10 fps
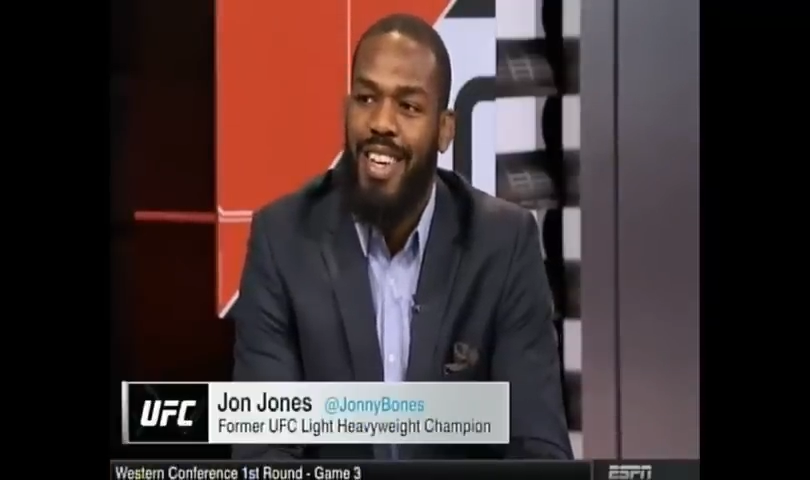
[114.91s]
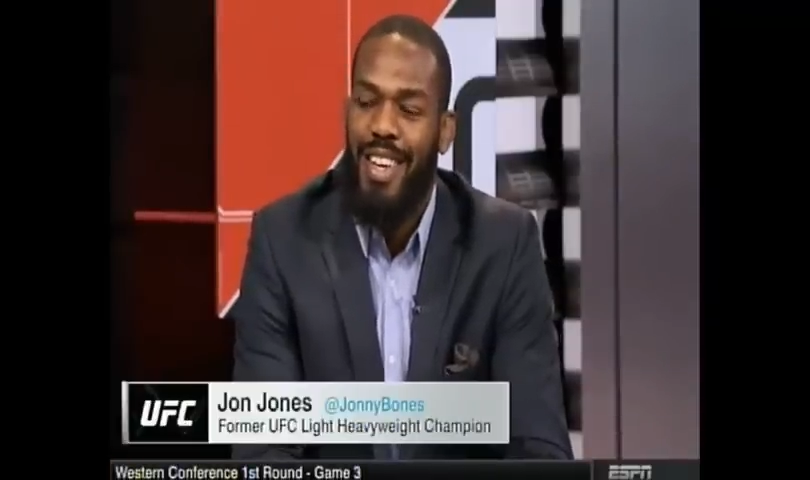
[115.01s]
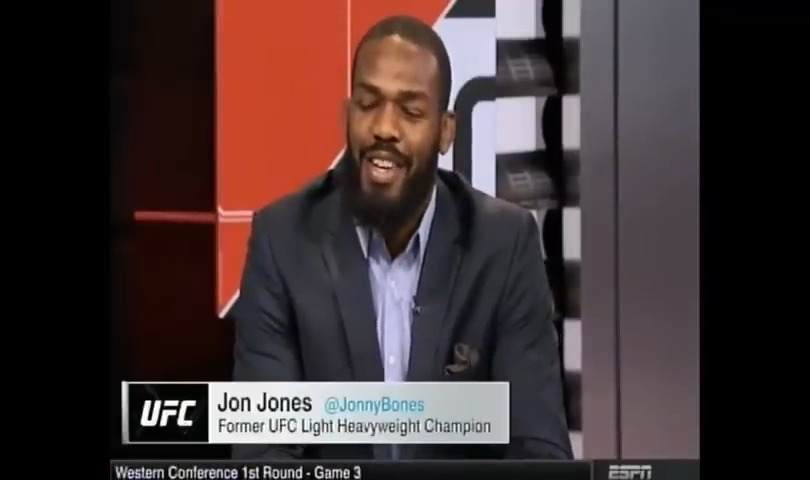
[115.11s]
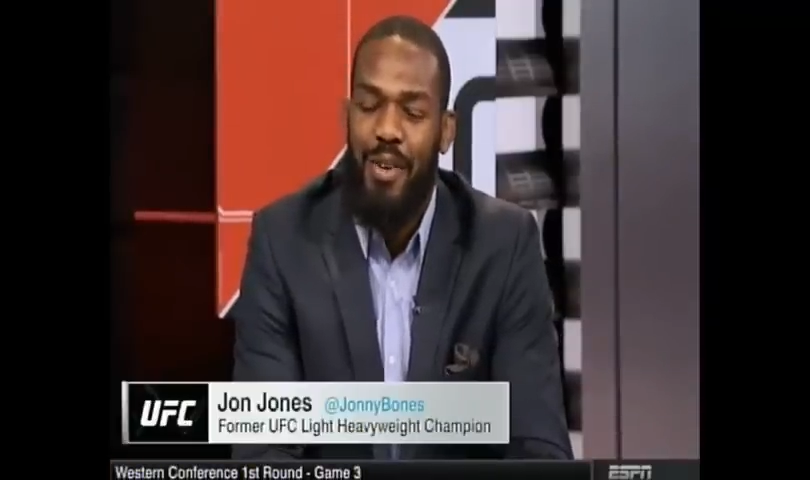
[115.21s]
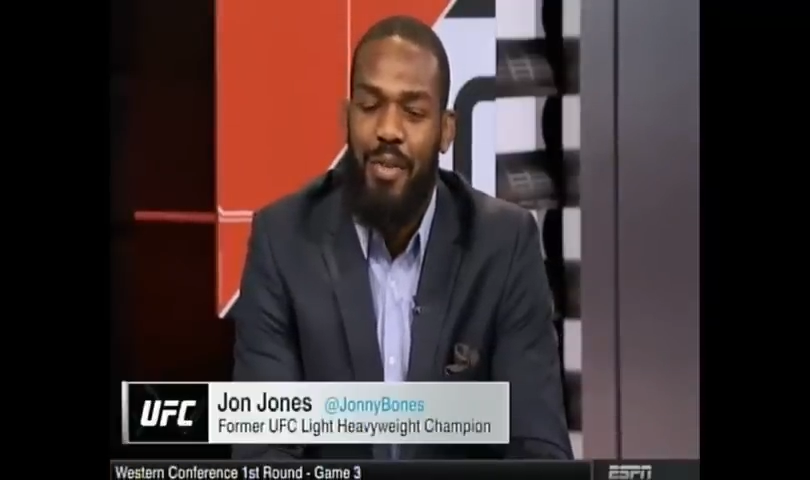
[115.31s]

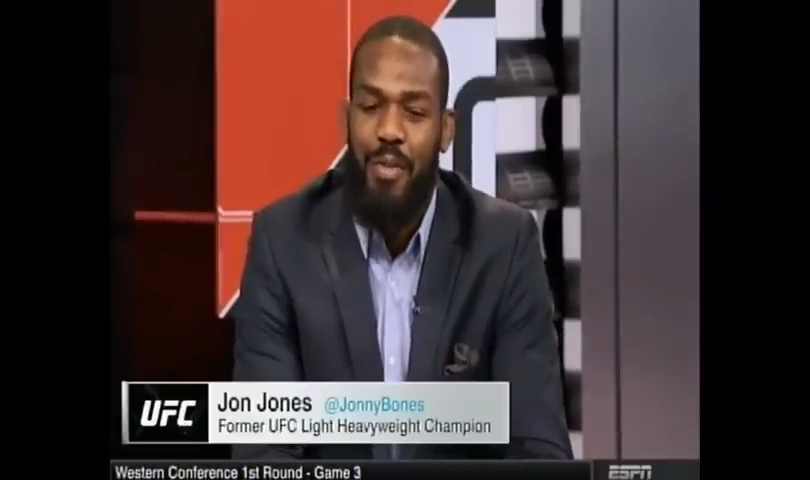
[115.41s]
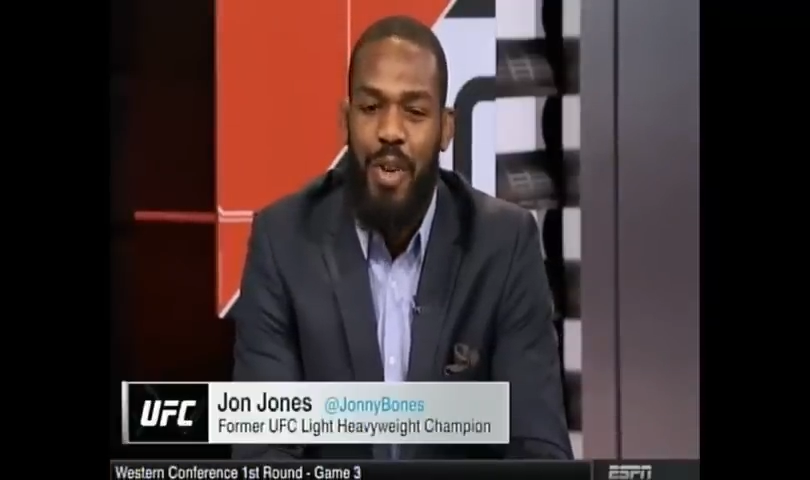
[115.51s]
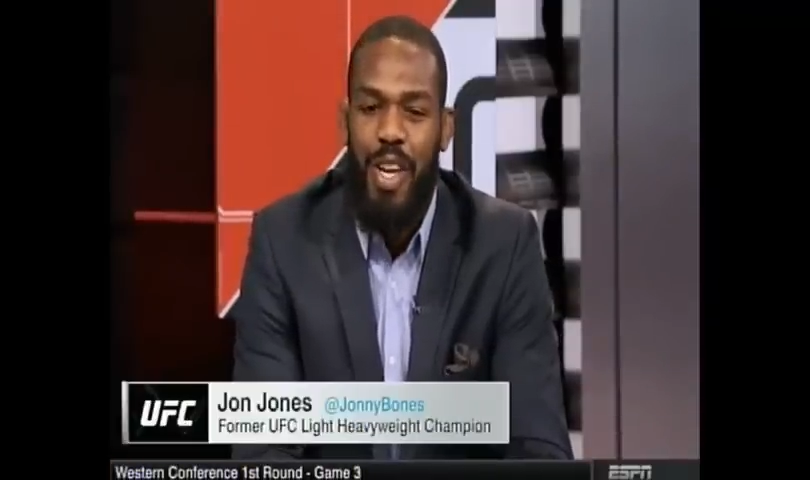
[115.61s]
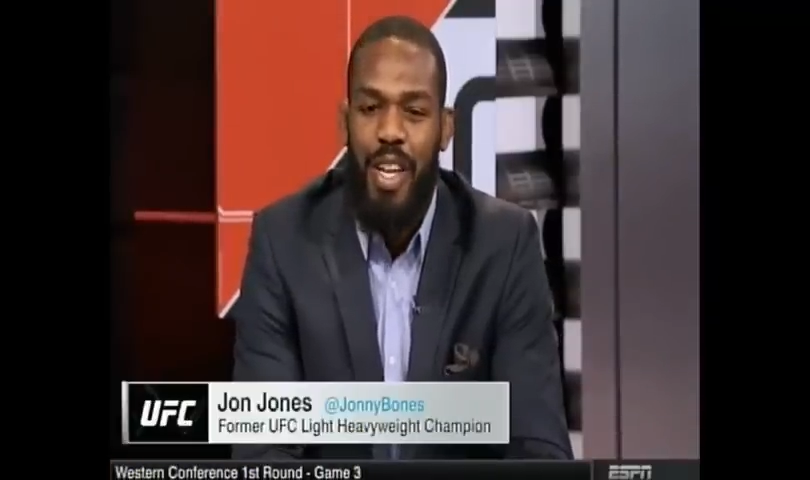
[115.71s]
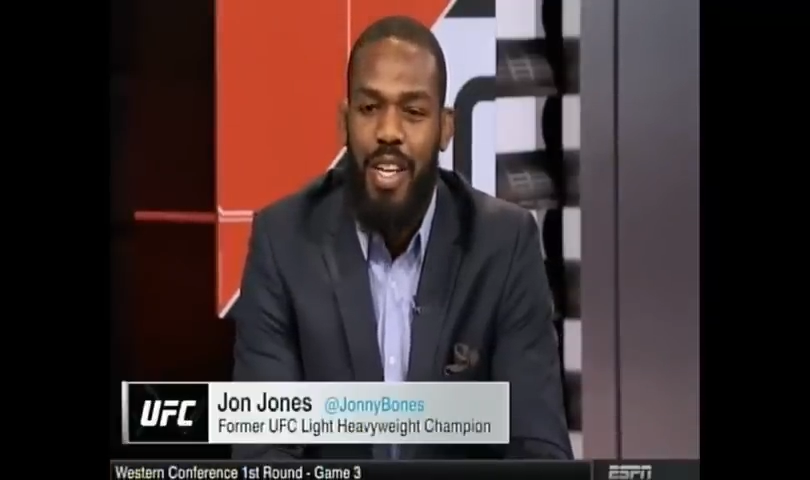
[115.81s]
You know,
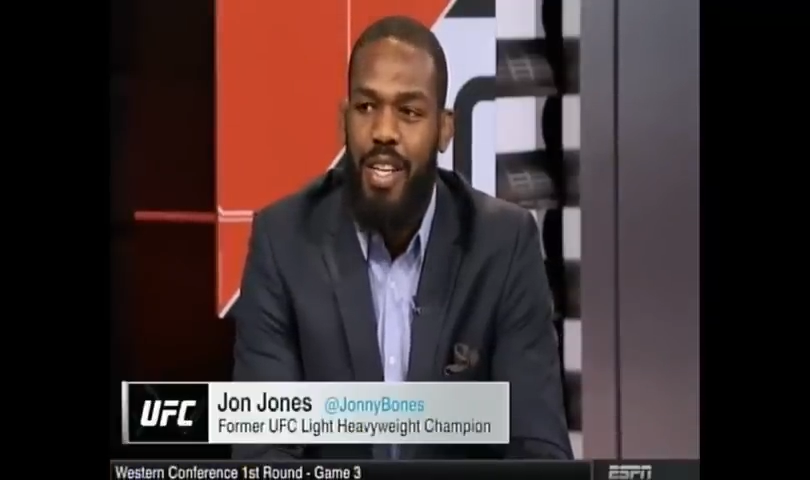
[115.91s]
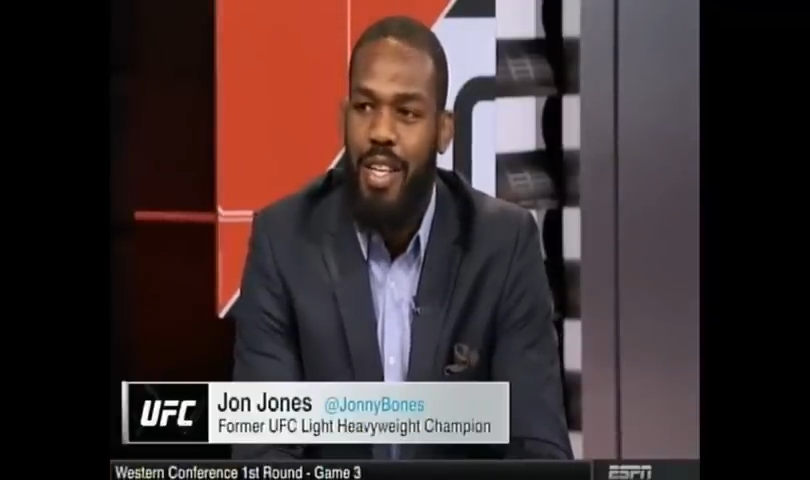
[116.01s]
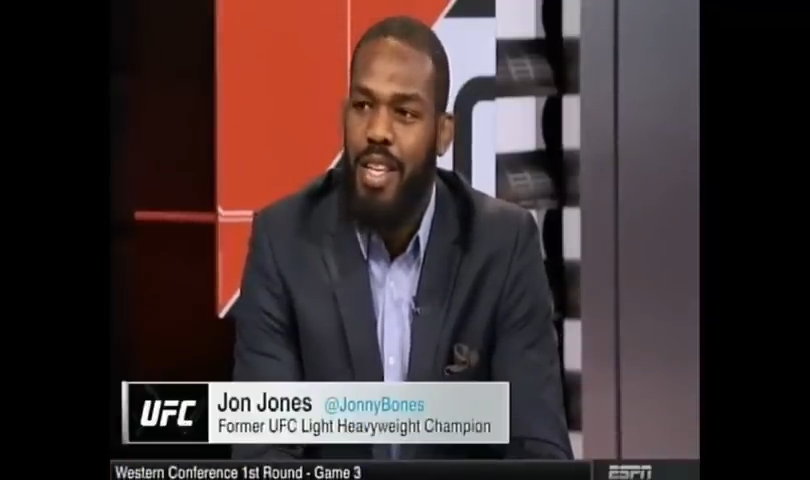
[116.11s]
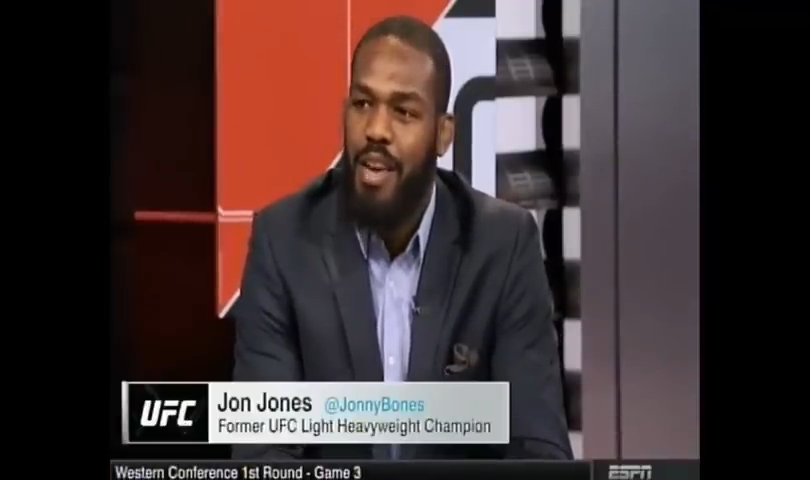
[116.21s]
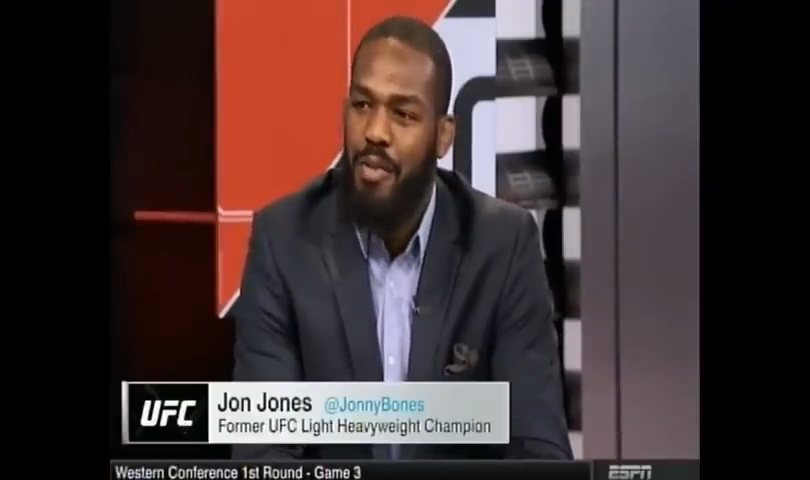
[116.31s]

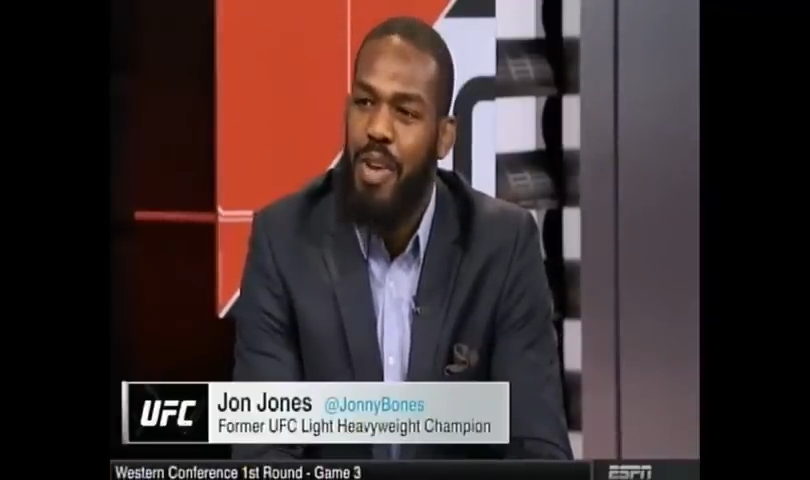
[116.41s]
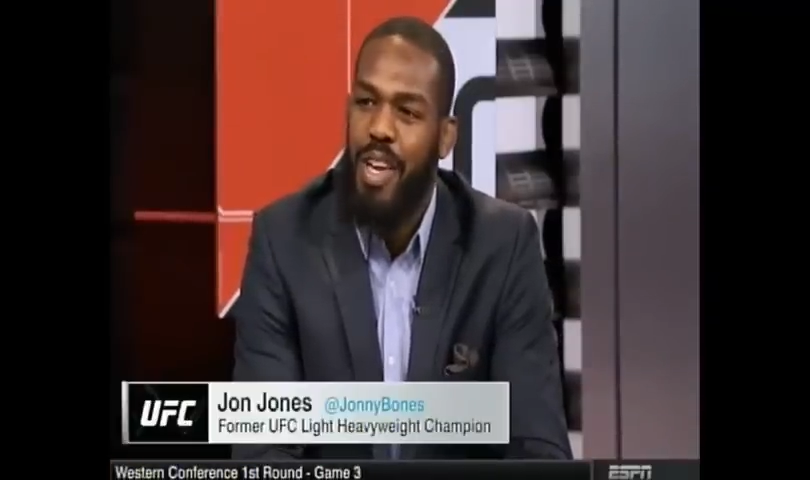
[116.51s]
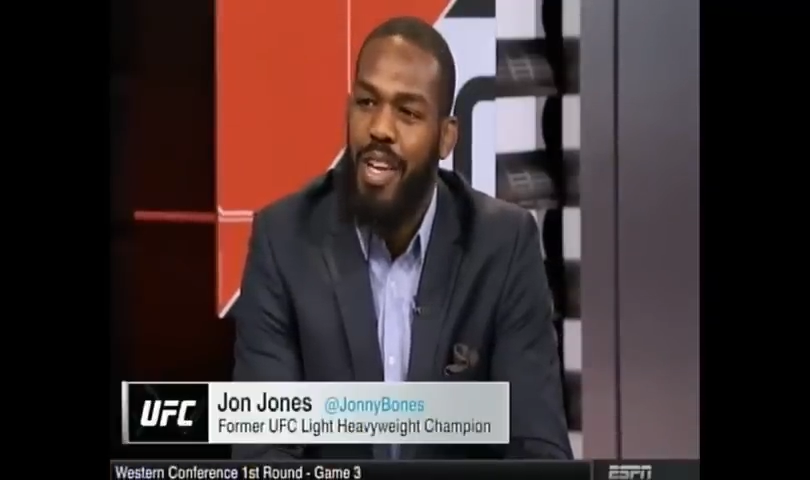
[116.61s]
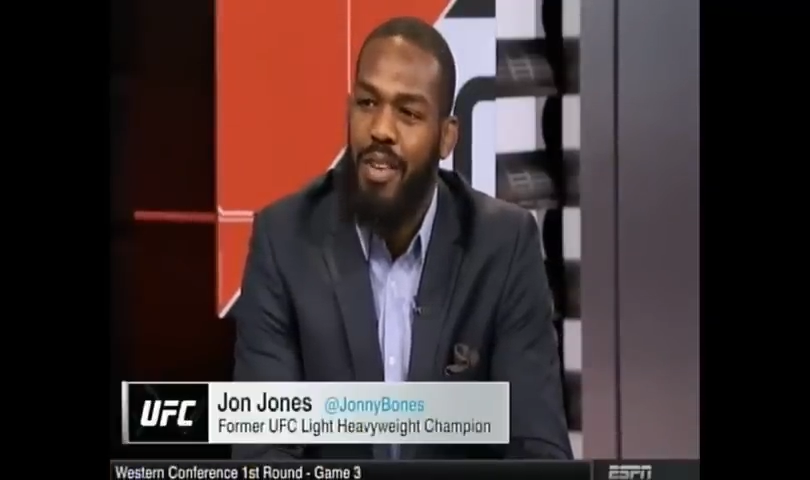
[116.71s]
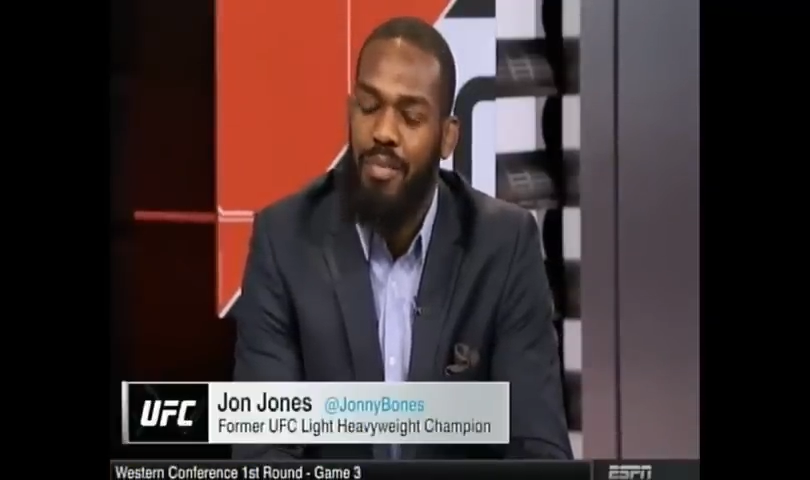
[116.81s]

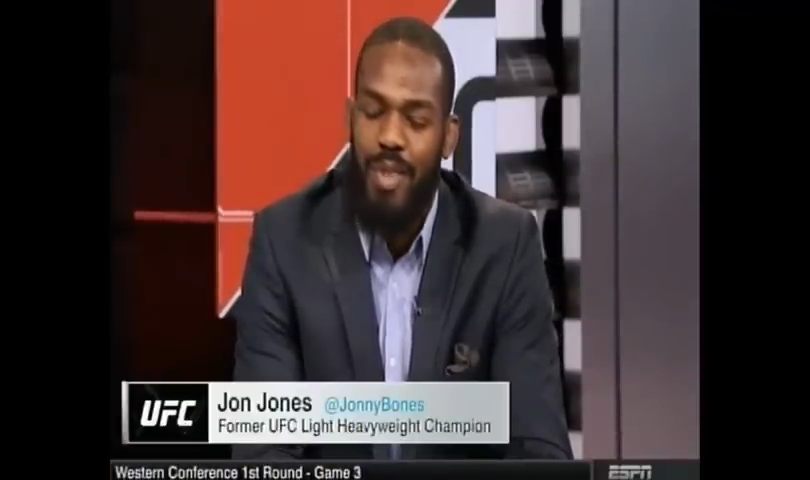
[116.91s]
forgetting